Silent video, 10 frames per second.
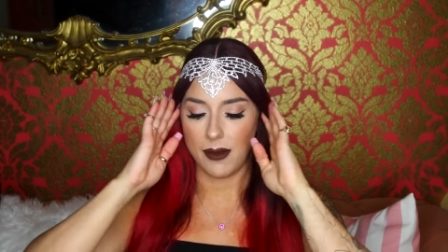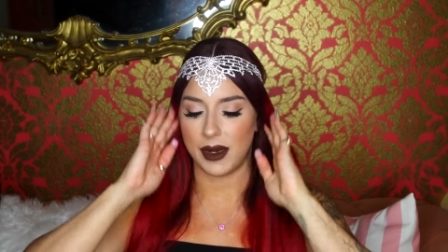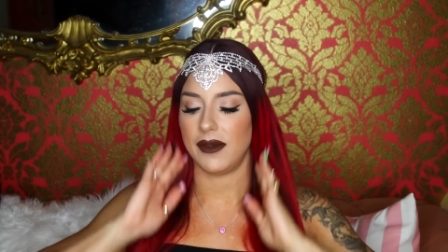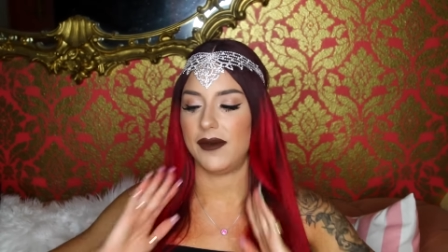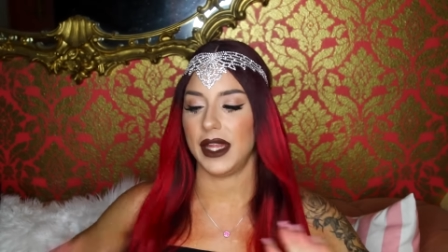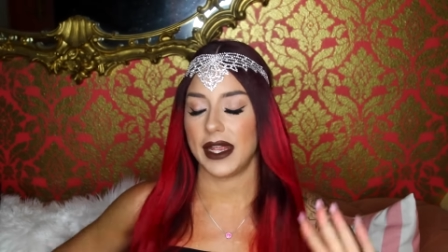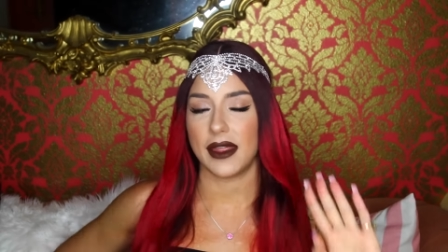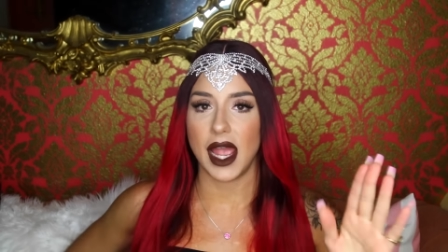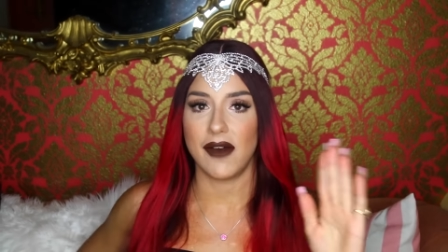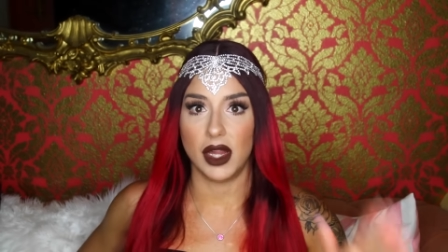But I feel like
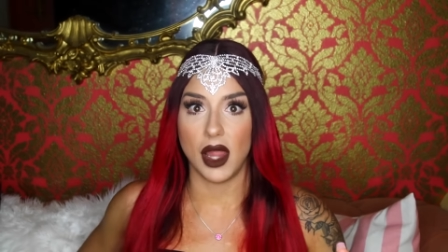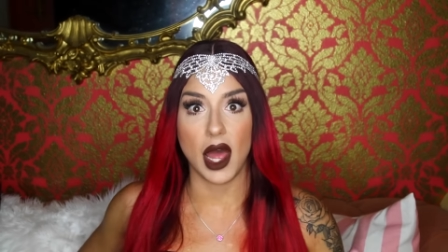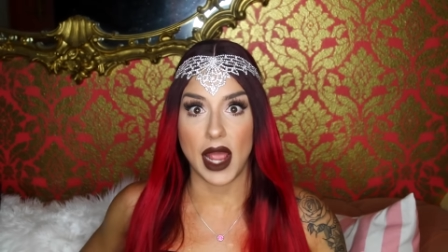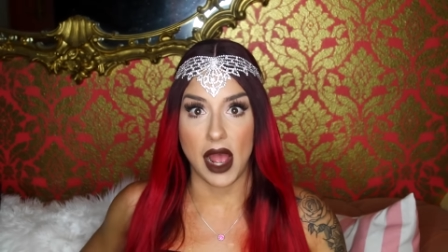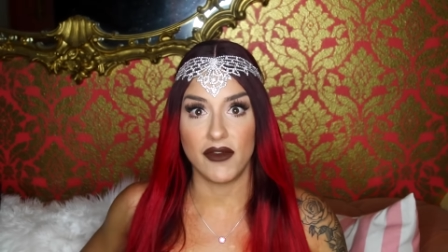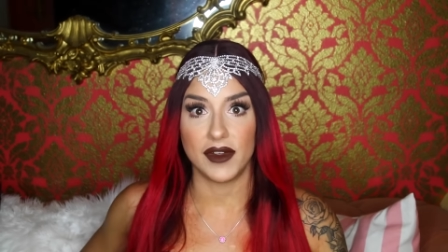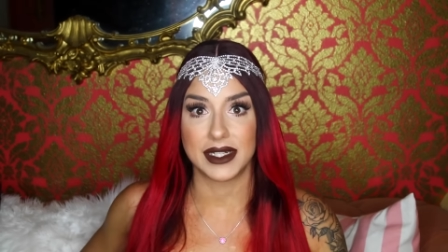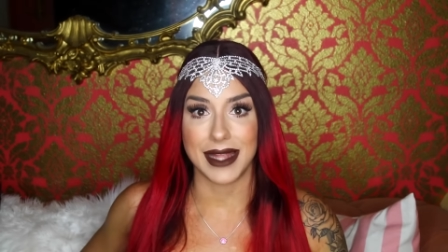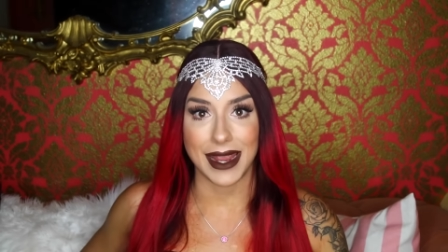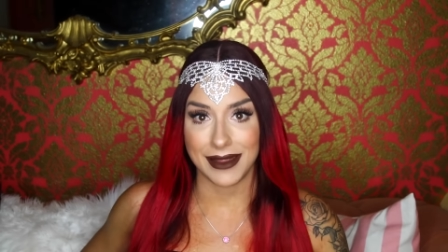they have a lot of
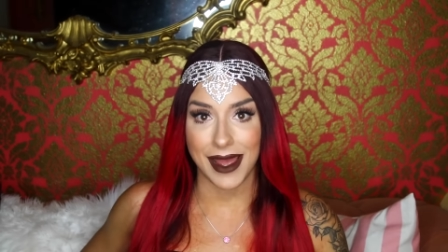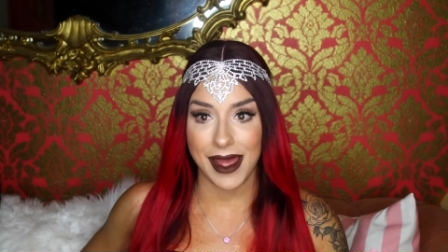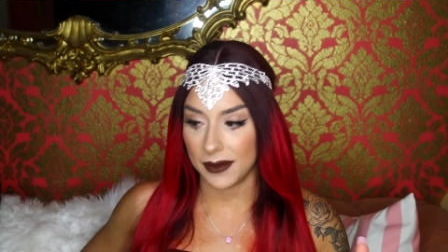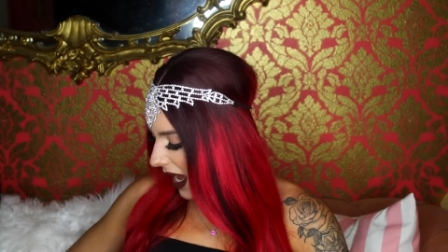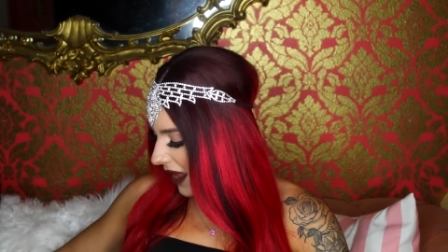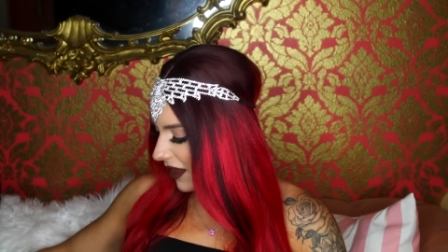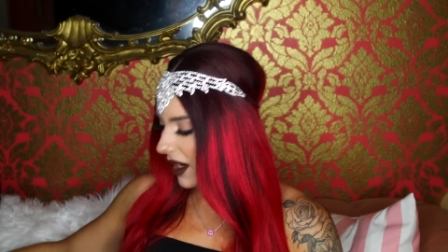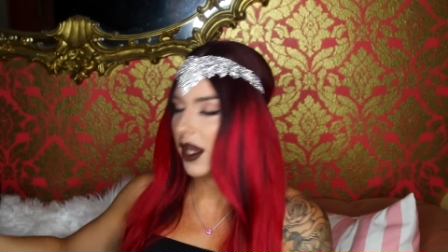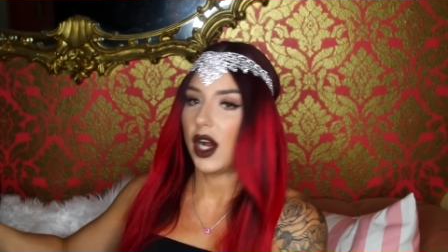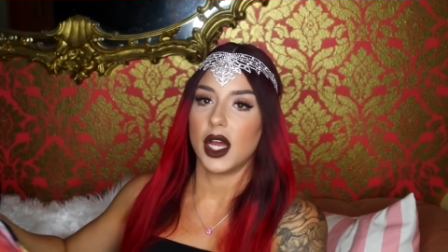outfits like that. And
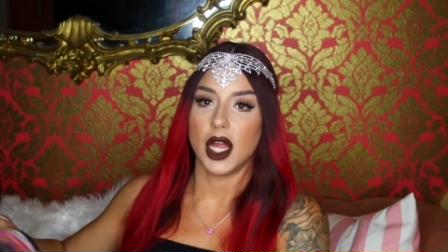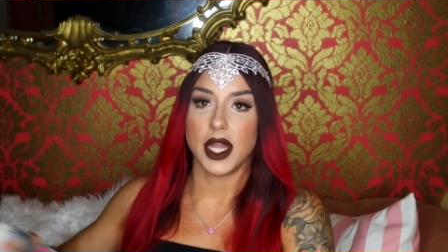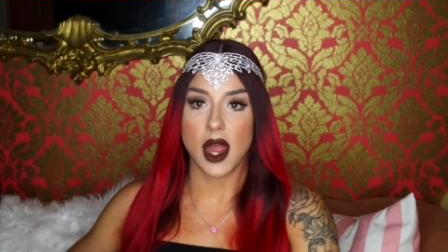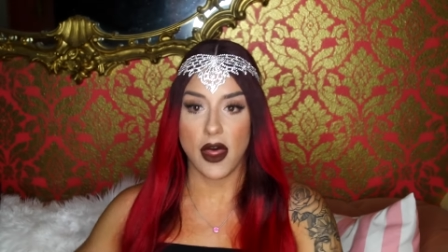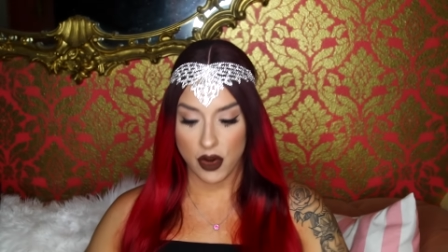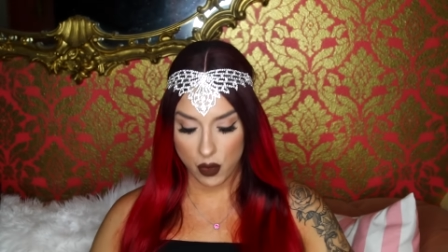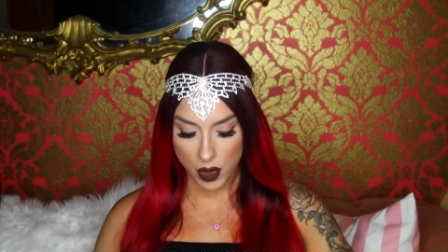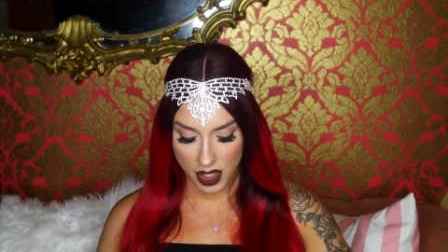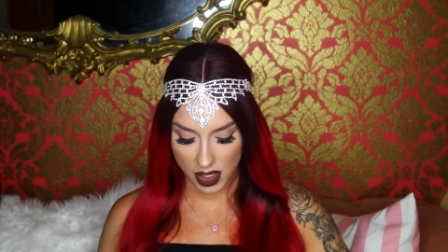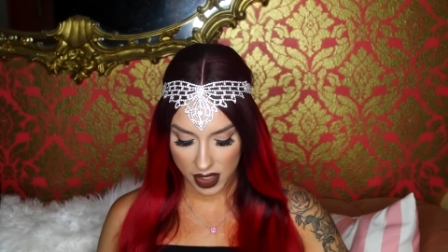then I got another
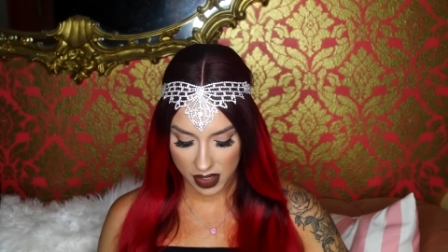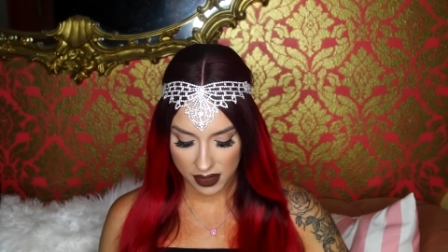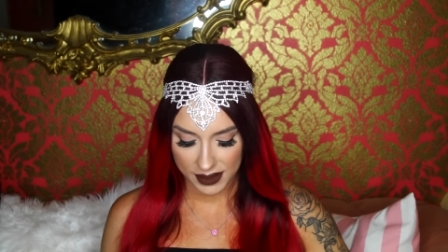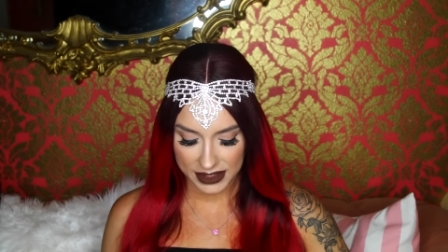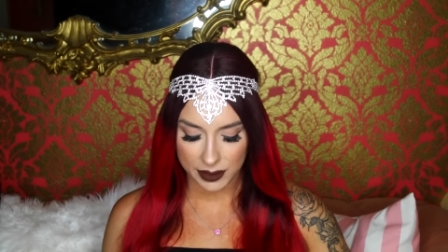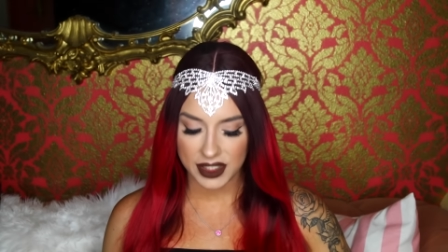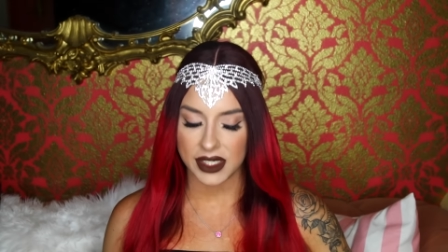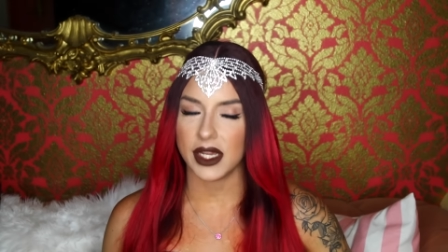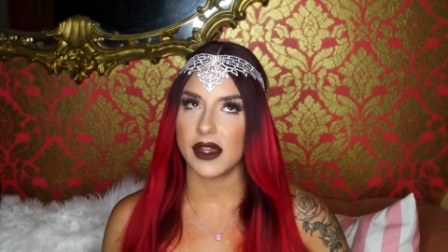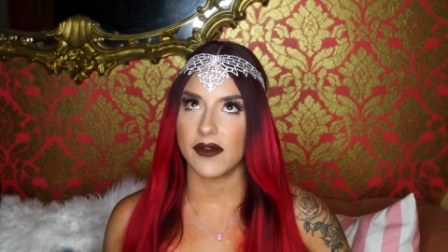one. This one's
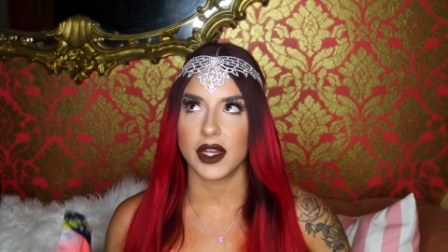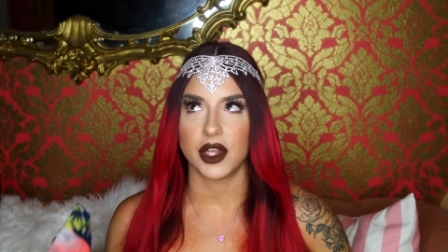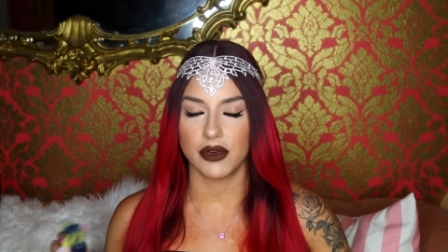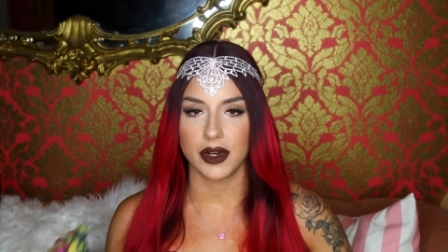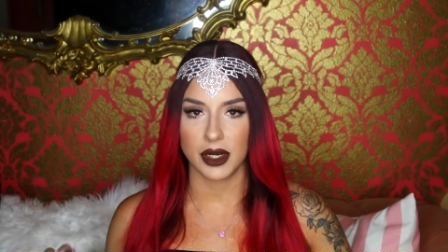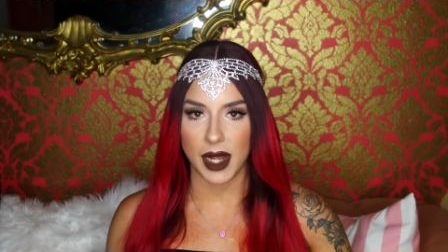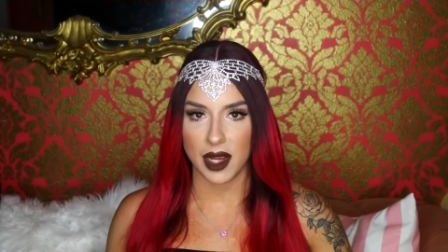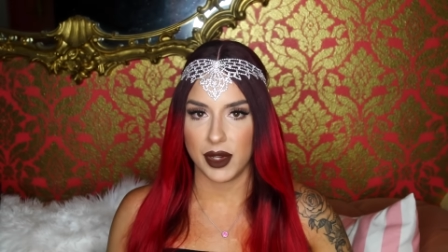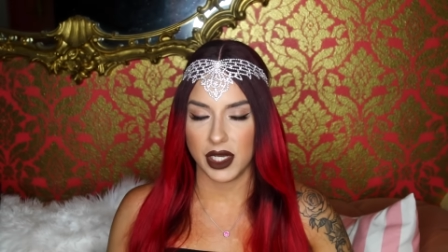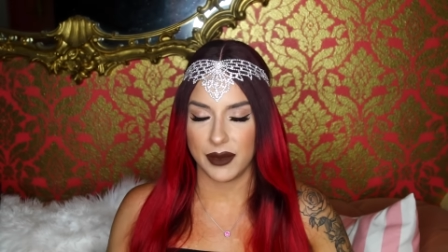even cuter in my
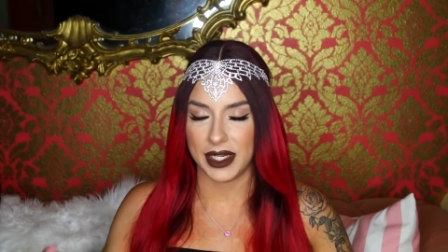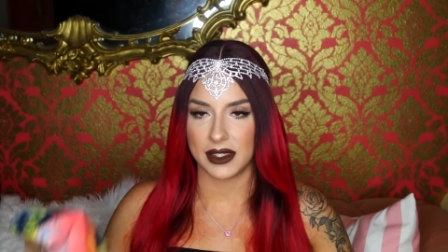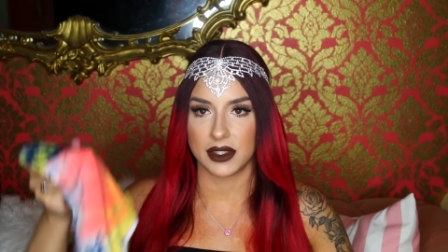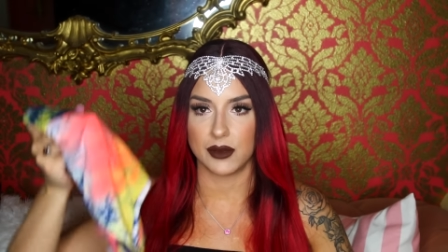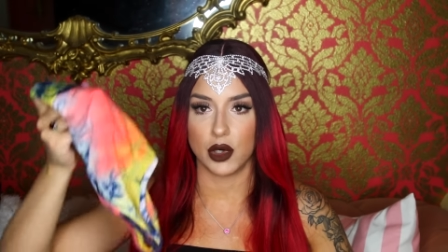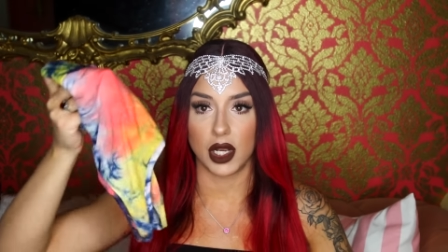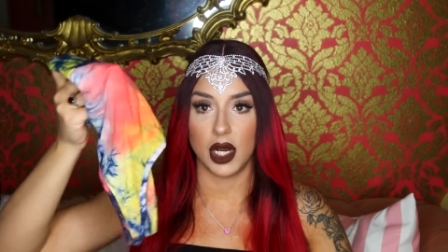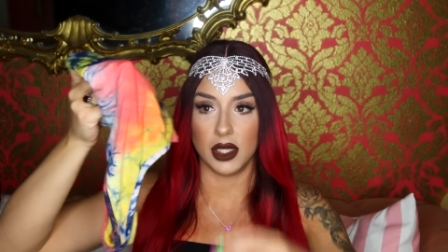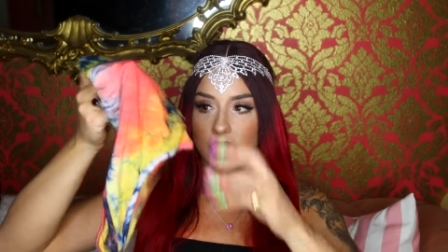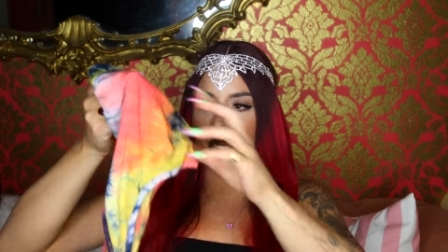opinion because there's more
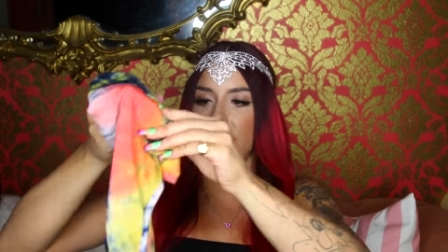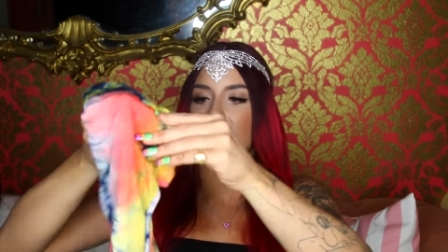color in